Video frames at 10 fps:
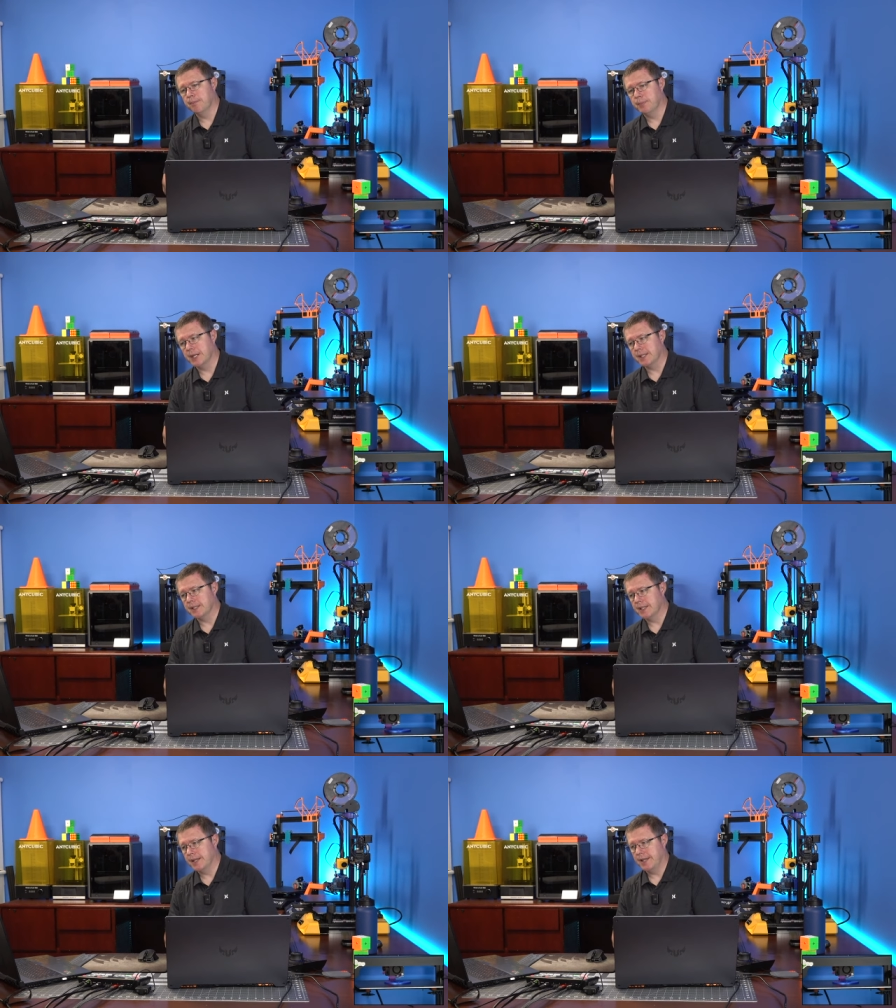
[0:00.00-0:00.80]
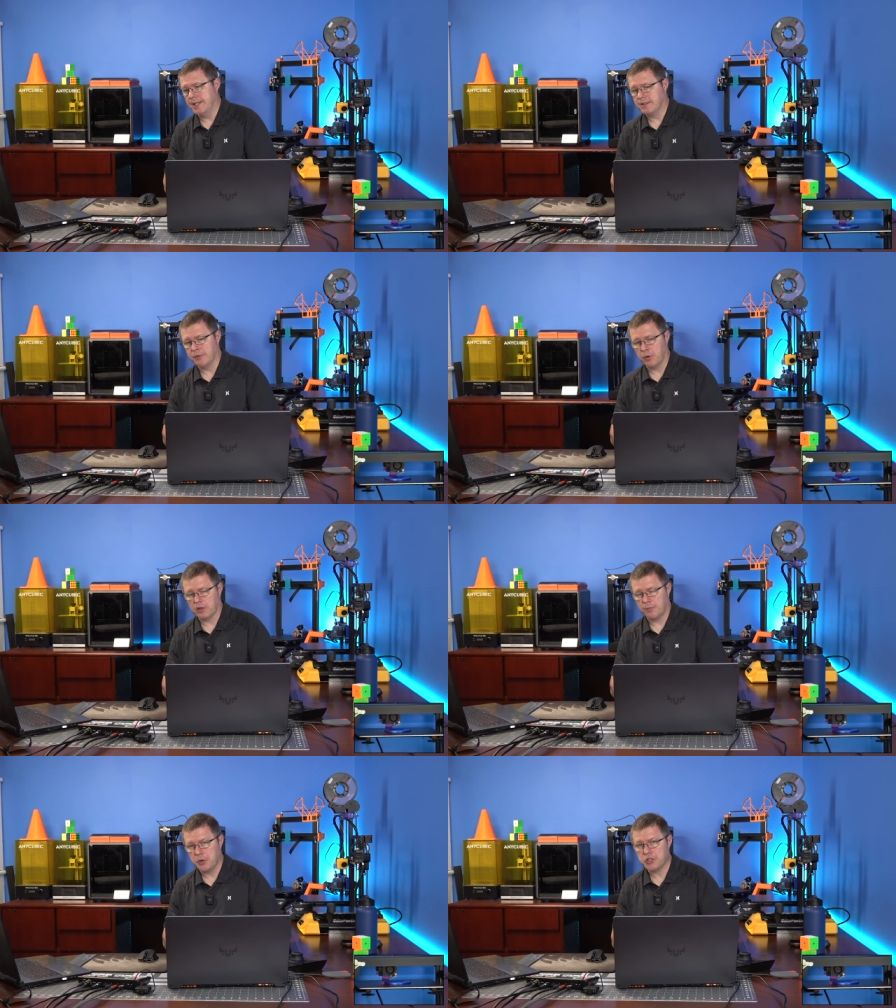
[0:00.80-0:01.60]
but it's a fork
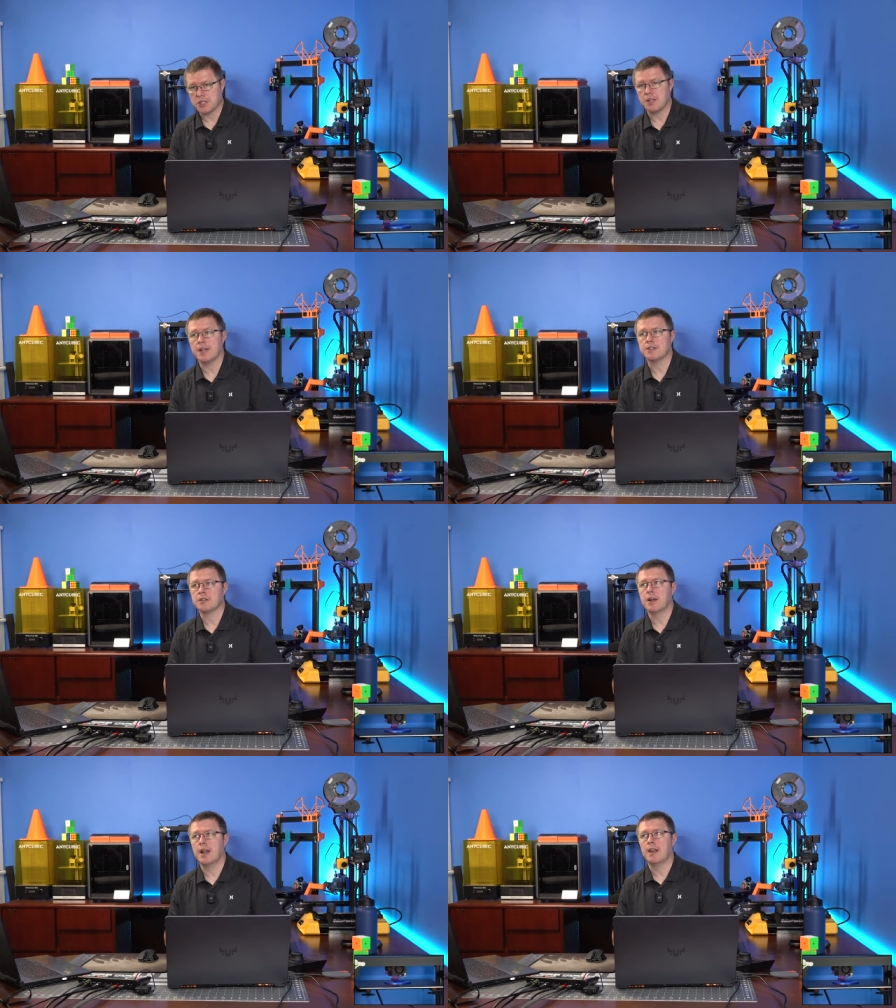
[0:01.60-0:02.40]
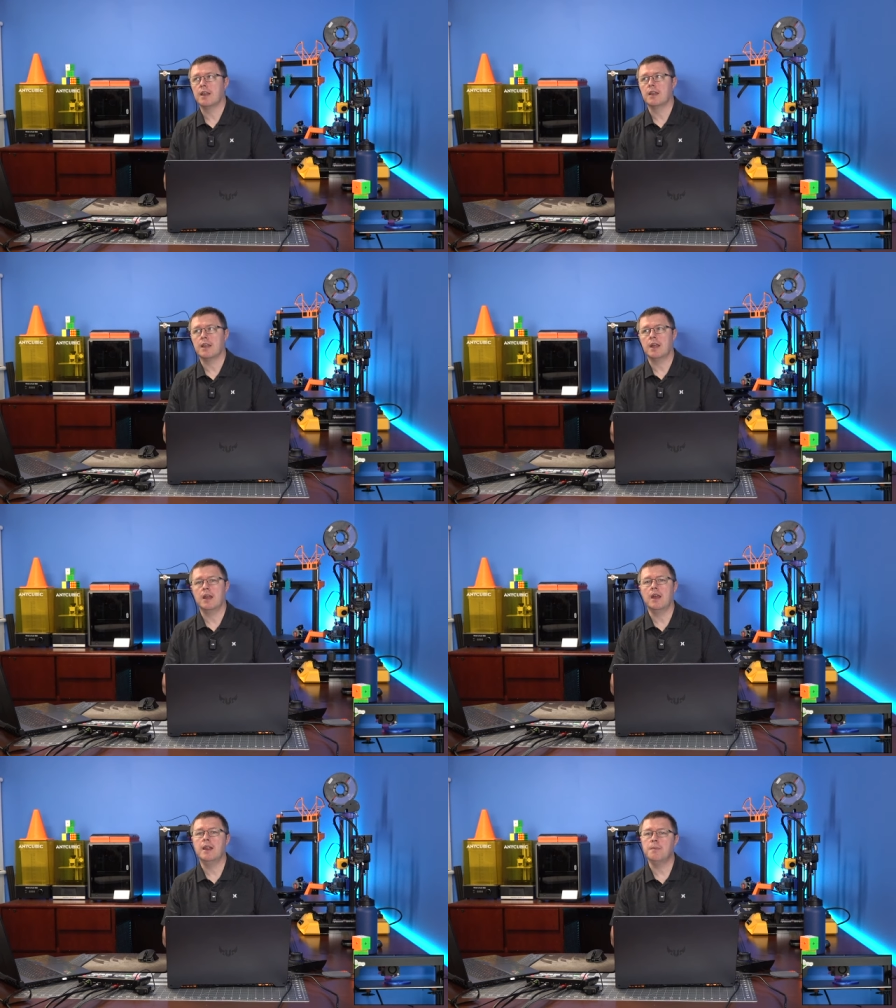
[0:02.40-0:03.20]
of Prusa Slicer, and
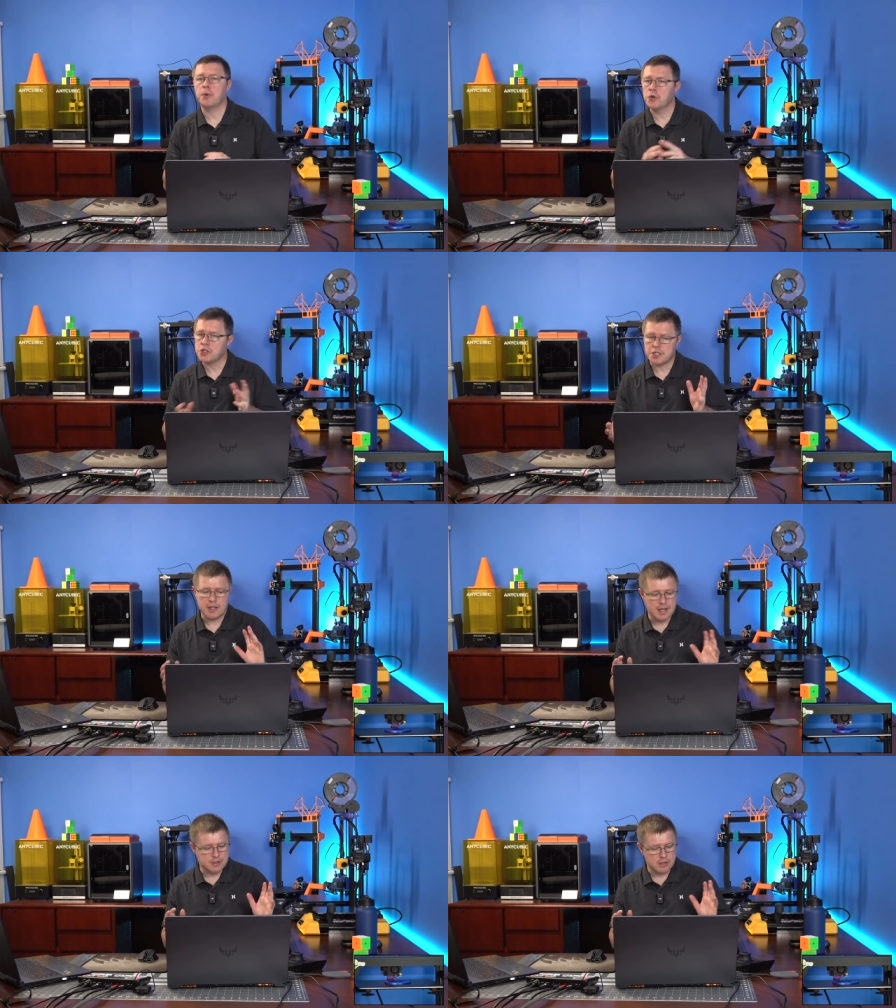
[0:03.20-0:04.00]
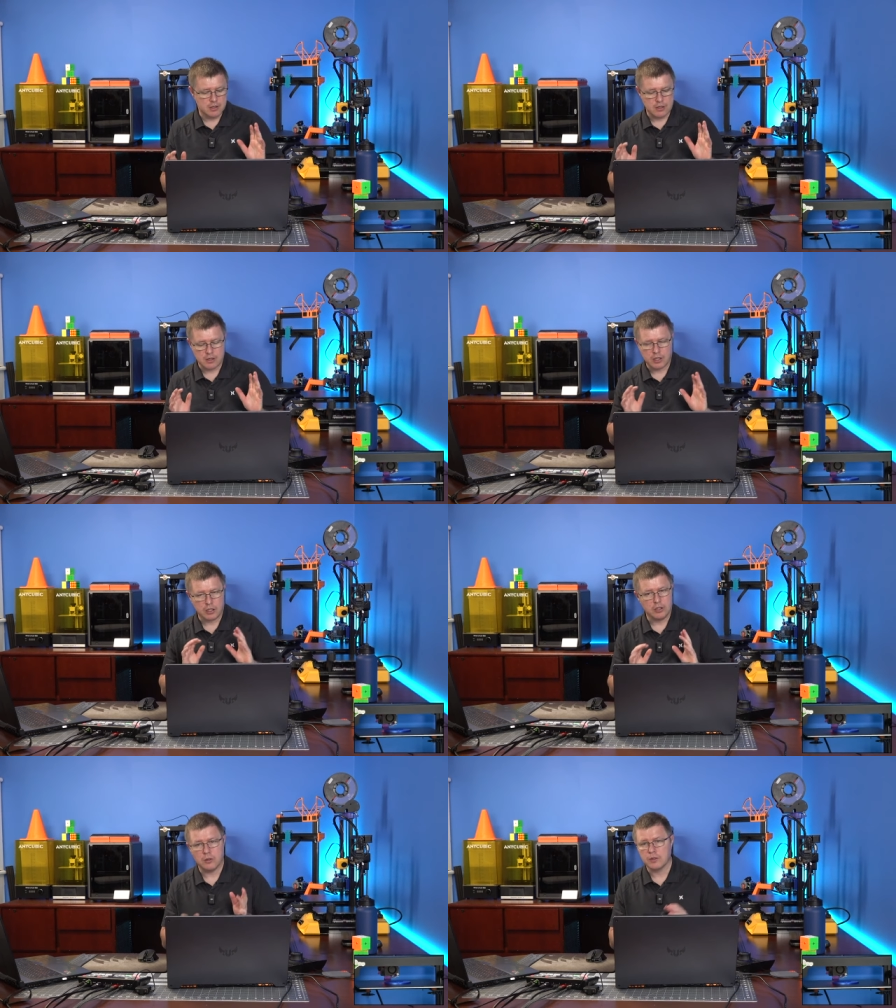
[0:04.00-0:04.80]
any Prusa Slicer,
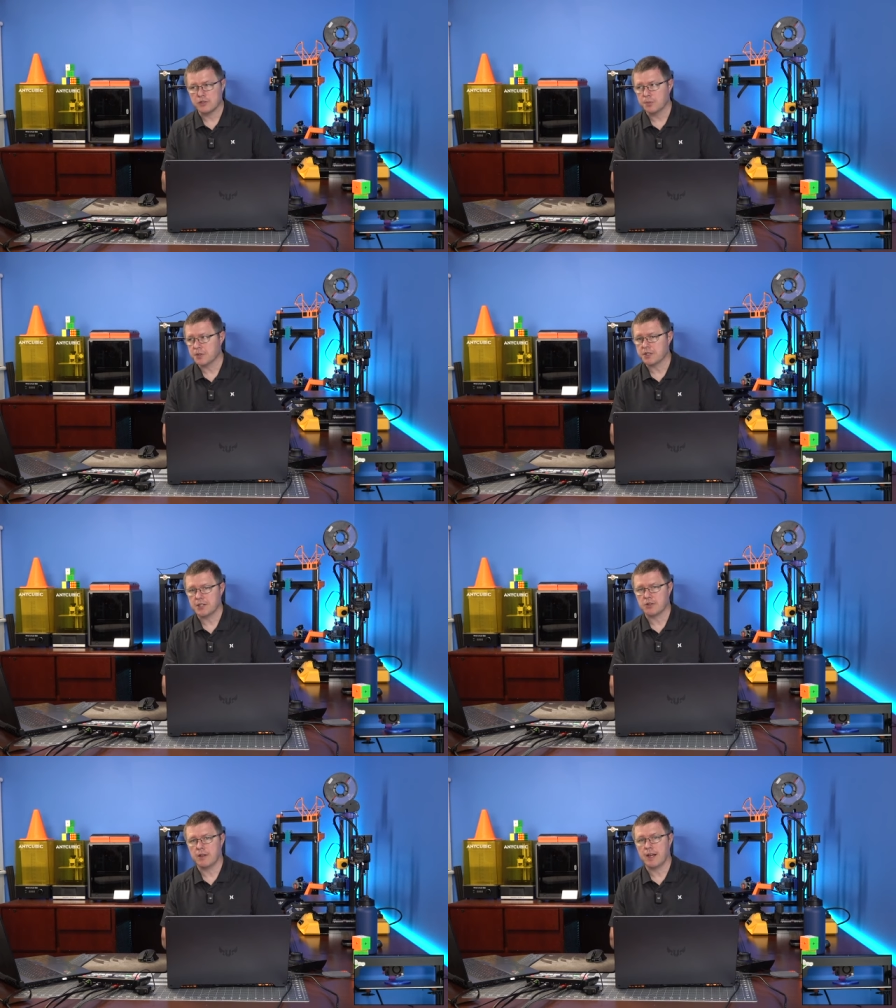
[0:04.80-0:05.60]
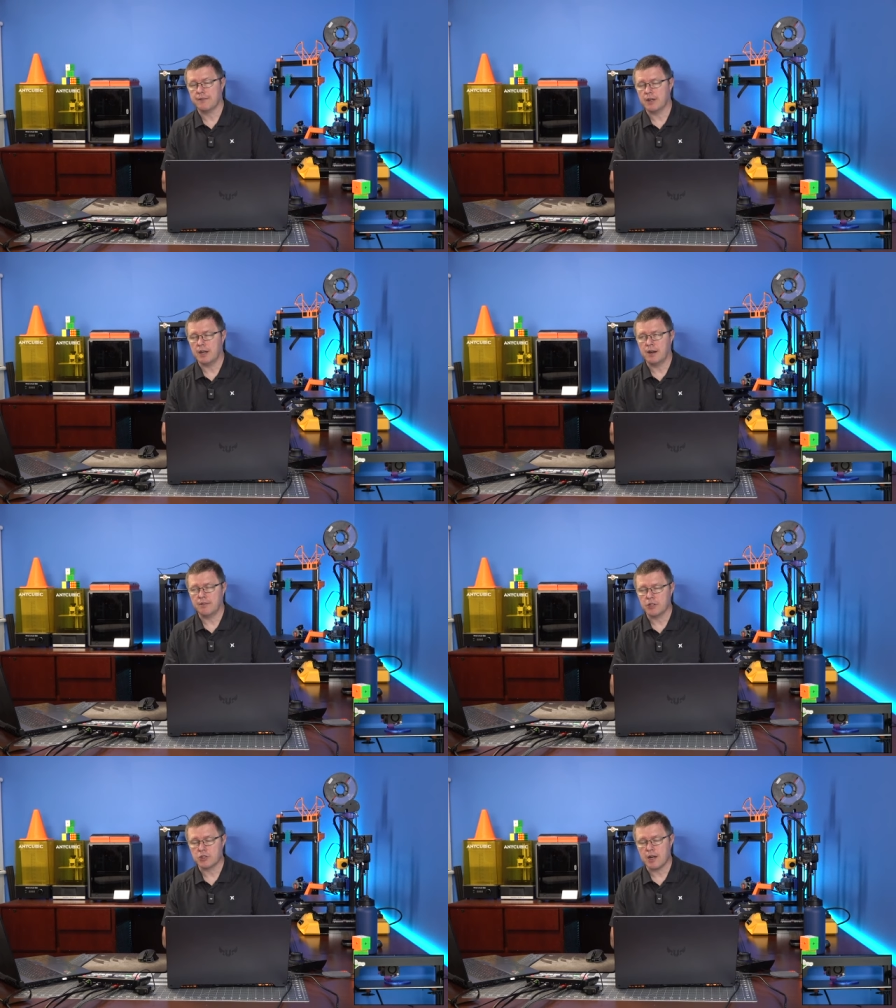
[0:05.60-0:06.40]
clone, Super Slicer, all that I've
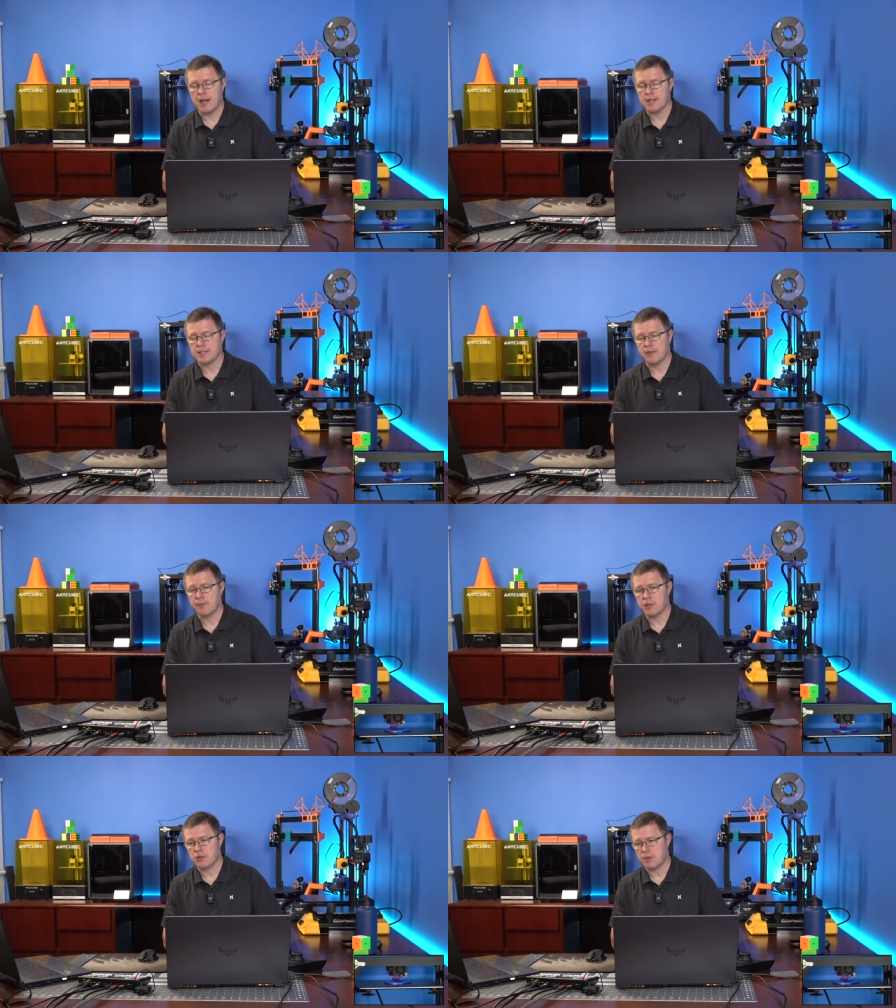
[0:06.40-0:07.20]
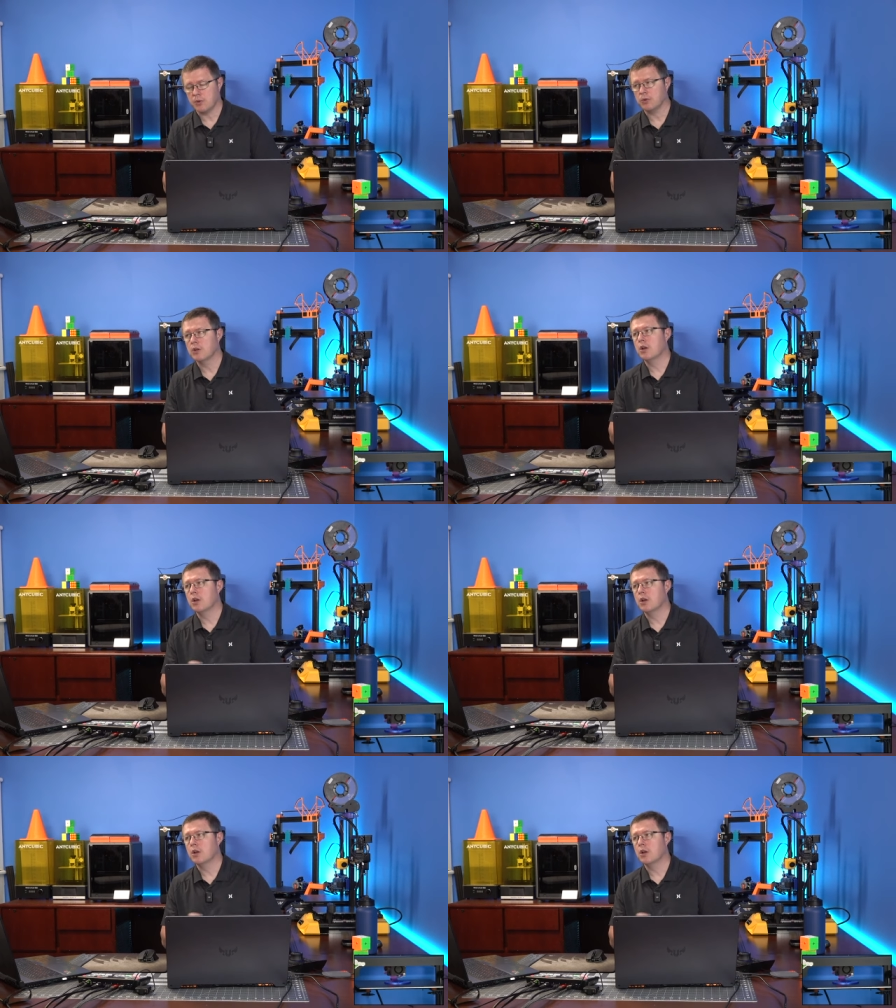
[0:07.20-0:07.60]
ever tried has given me trouble